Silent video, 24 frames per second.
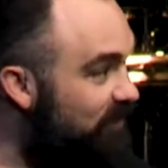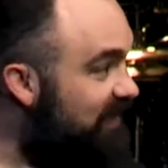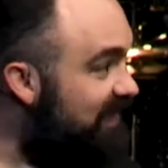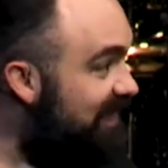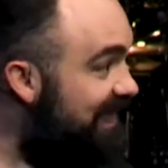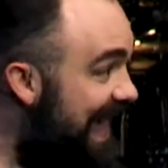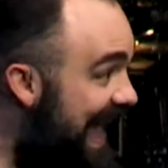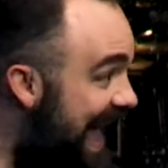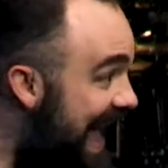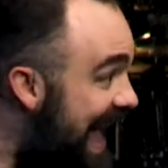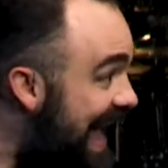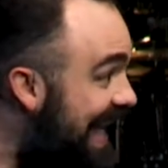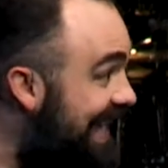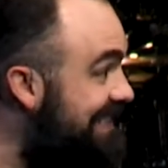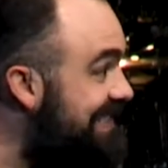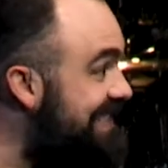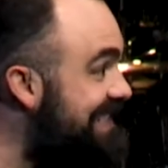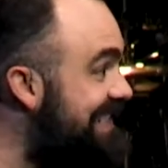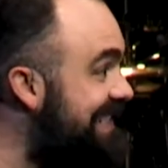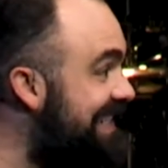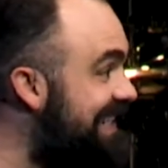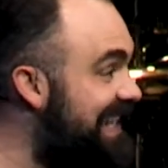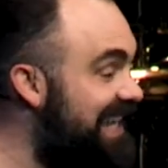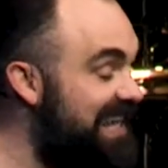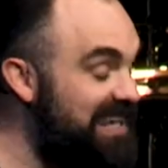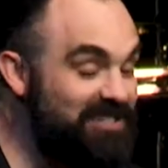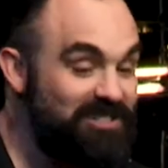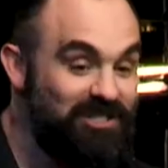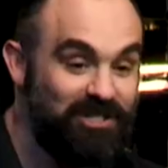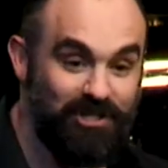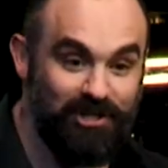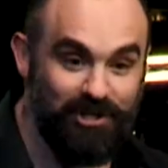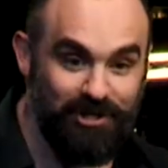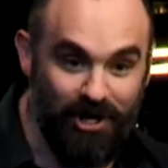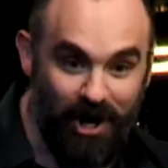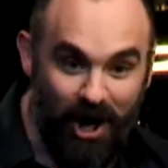that
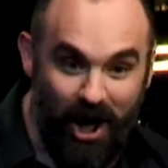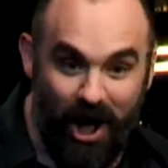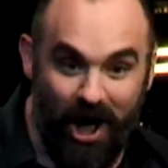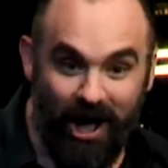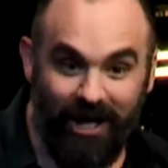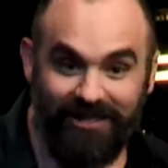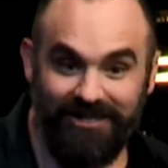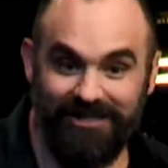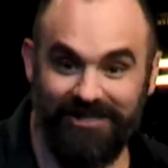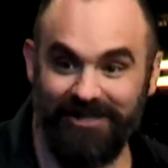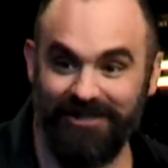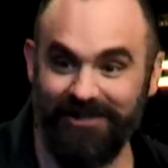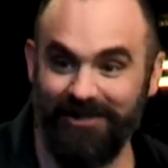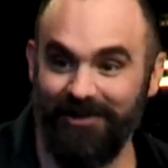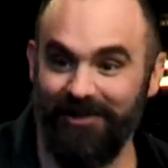is not